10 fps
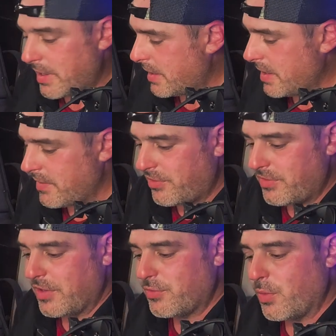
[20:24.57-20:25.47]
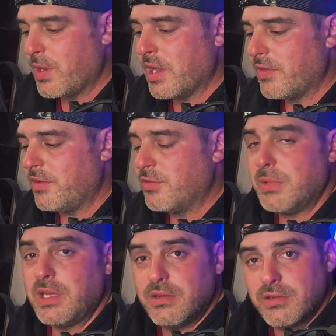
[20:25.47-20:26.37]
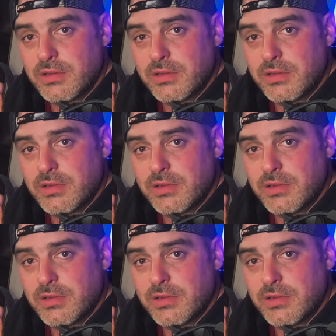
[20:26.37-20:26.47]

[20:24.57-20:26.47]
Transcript: Now that's what we got these Meet